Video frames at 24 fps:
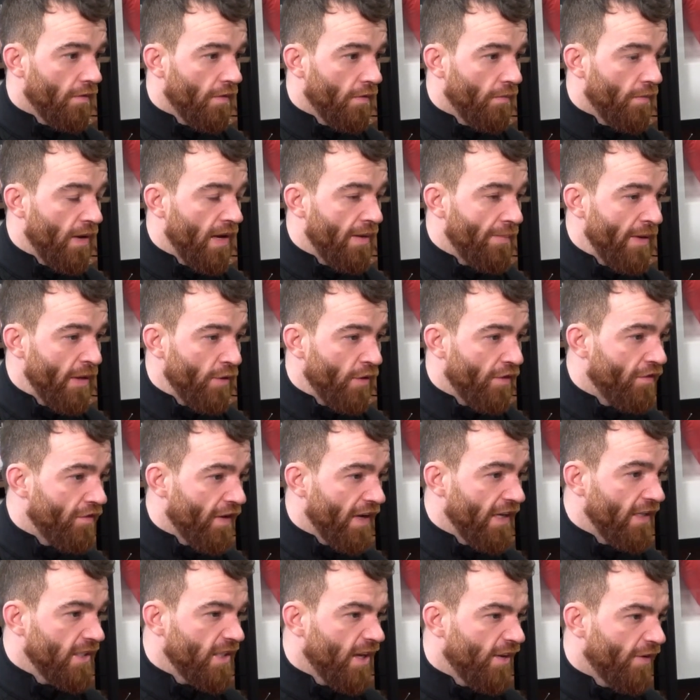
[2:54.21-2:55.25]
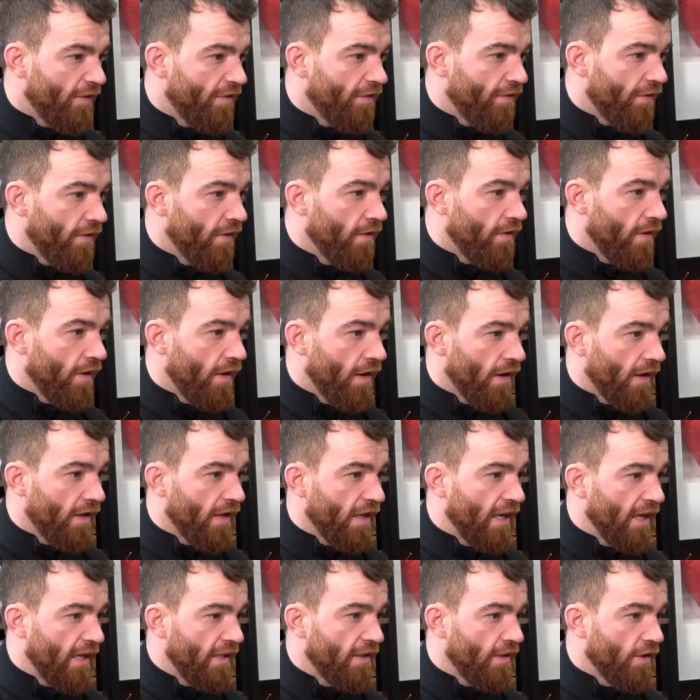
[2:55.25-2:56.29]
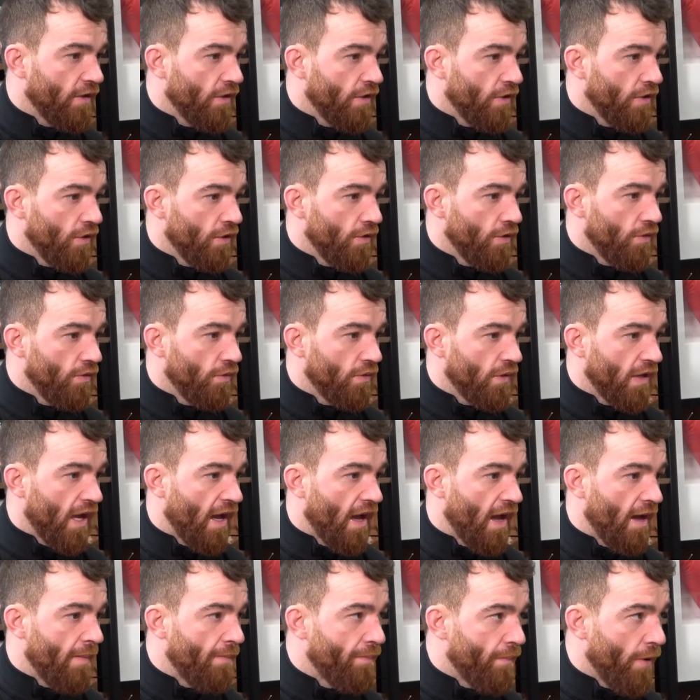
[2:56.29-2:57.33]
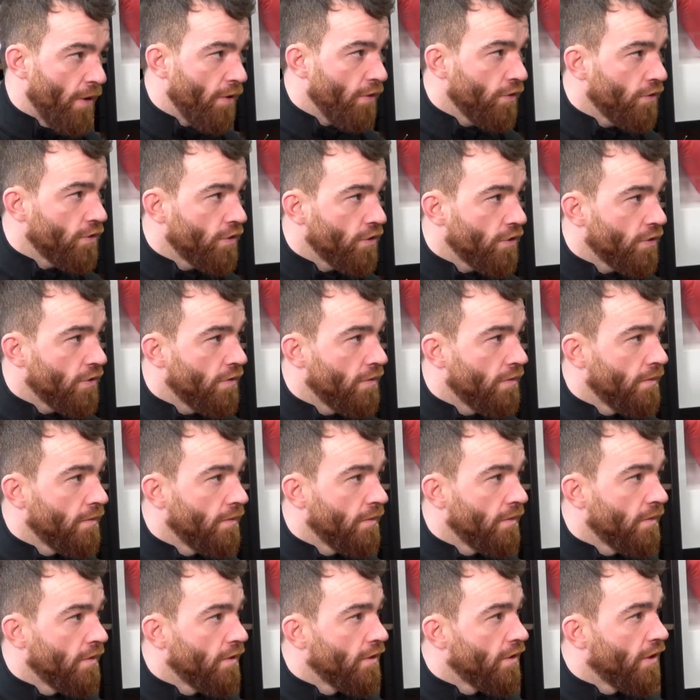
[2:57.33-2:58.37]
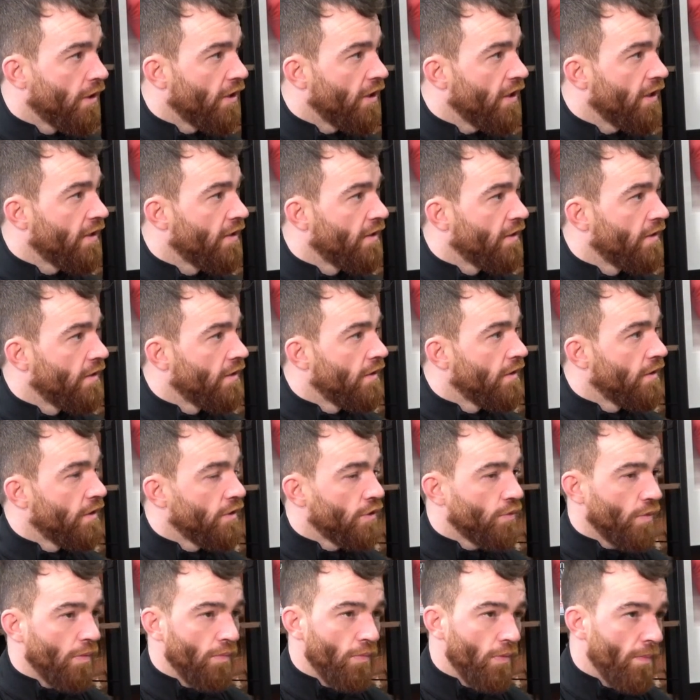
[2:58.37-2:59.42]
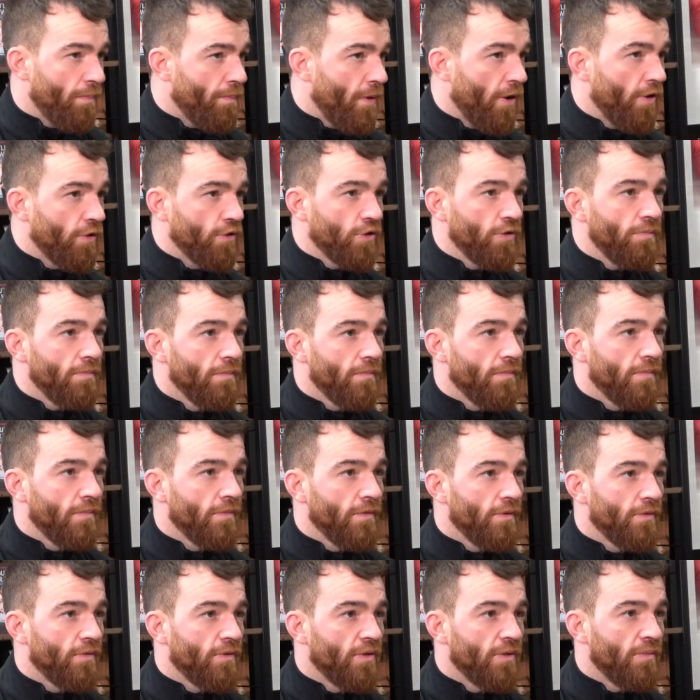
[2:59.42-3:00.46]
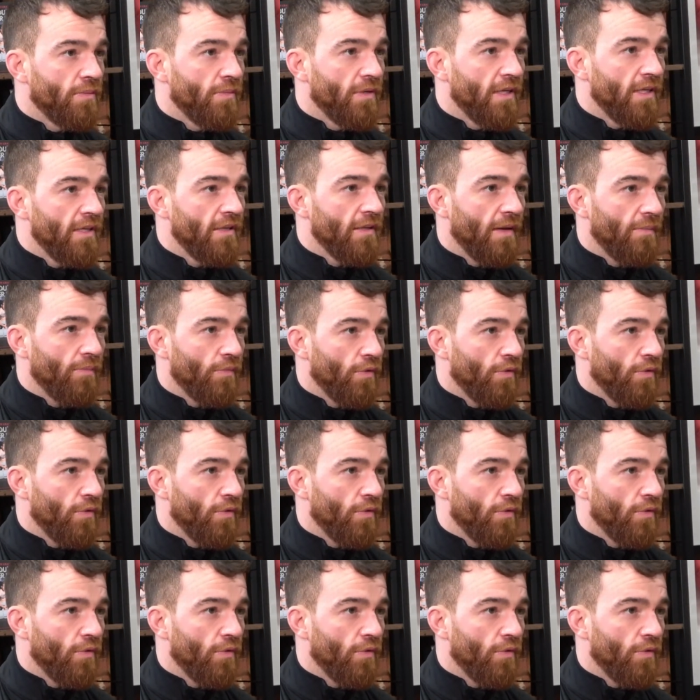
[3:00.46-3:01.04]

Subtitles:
Why am I going to fight a kid who can't box? You know? So I'm going to box him. You know what I mean? I'm